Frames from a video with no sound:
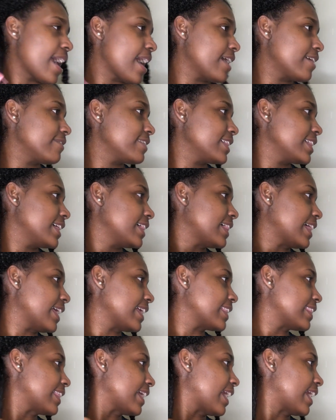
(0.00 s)
I really
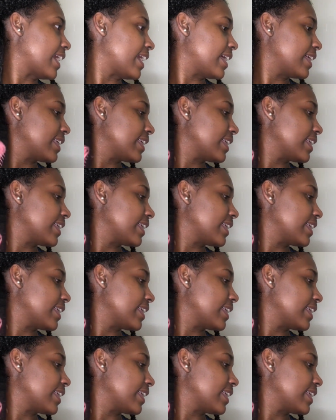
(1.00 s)
like that.